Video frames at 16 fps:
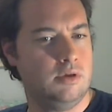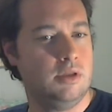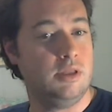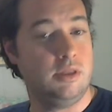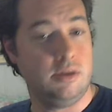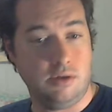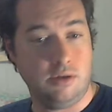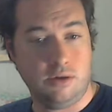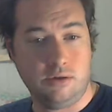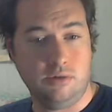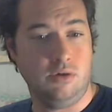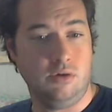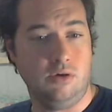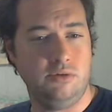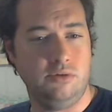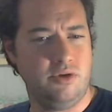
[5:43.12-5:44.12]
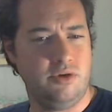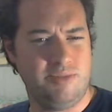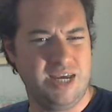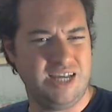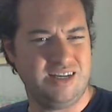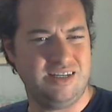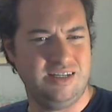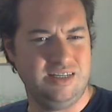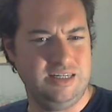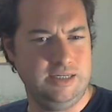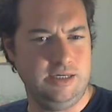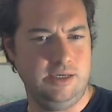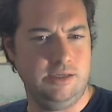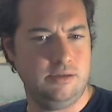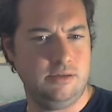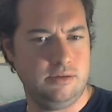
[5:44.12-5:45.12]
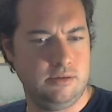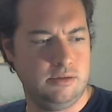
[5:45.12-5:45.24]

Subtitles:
And then I can go all the way back to D.